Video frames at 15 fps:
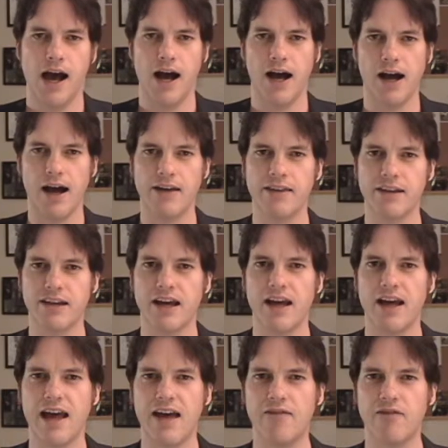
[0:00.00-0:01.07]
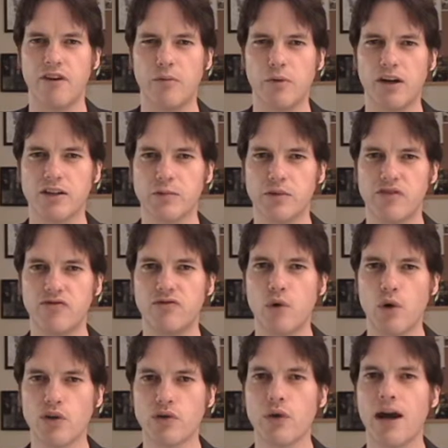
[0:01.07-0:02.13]
Uh, I think I have approximately
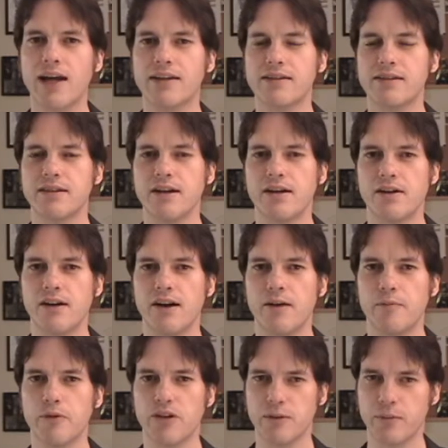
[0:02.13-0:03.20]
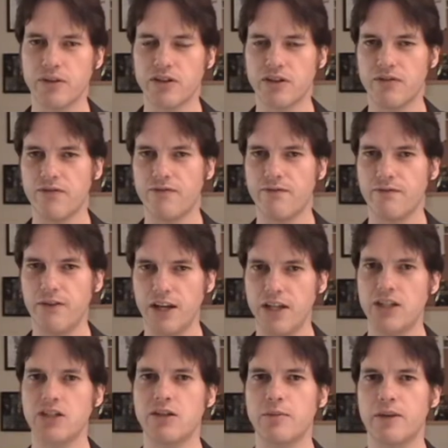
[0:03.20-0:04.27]
four tracks that are uh, pretty much
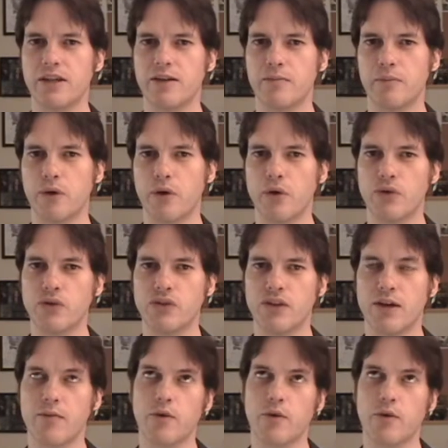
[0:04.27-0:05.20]
finished to be composed.